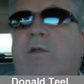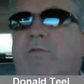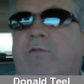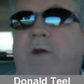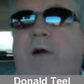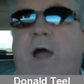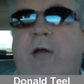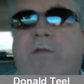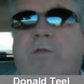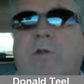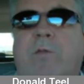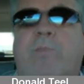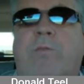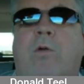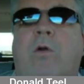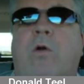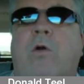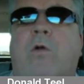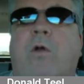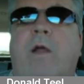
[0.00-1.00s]
3- and 5-year
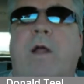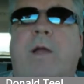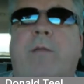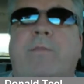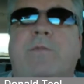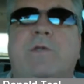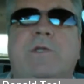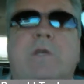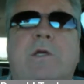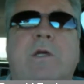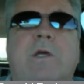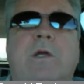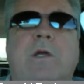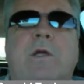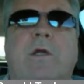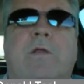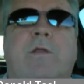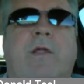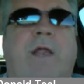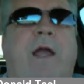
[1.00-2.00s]
programs
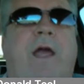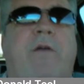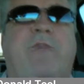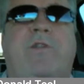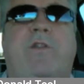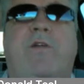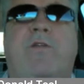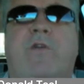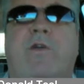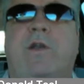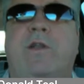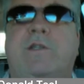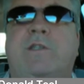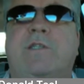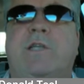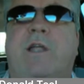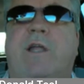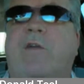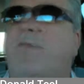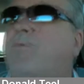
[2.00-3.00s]
that have different
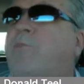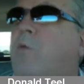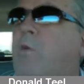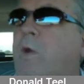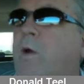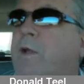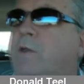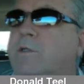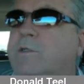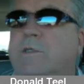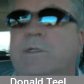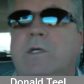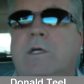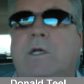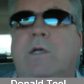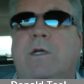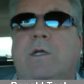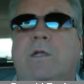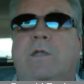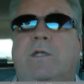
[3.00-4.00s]
incentive points,
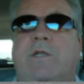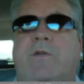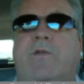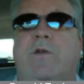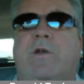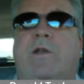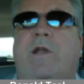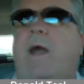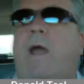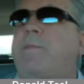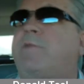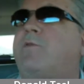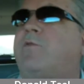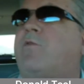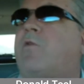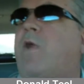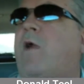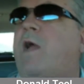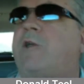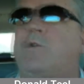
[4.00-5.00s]
different types of
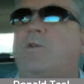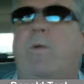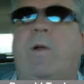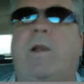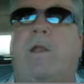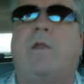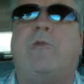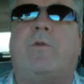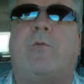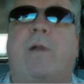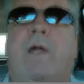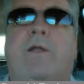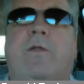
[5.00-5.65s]
graduated